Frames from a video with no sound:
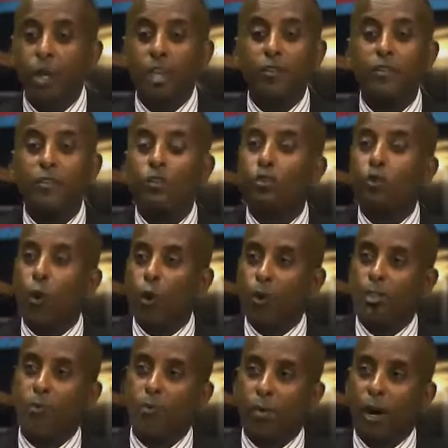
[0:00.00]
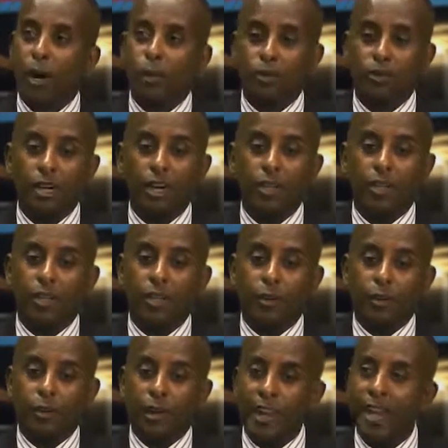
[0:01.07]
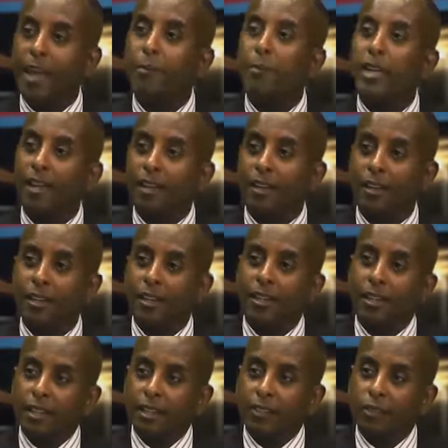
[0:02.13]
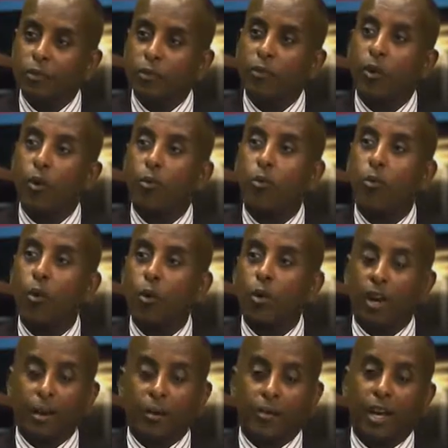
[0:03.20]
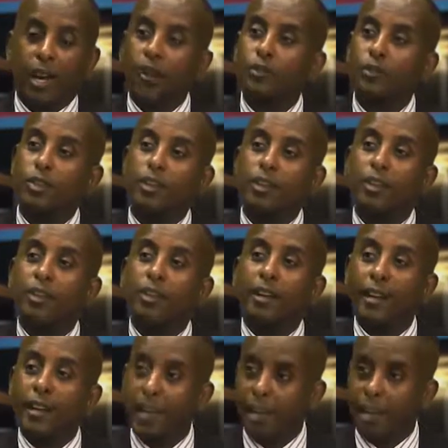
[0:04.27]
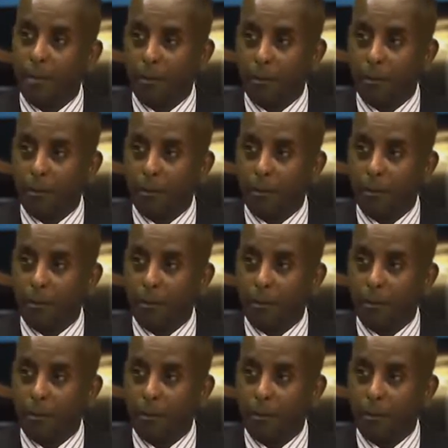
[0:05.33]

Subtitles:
We even talked about, naming some of our programs after her name.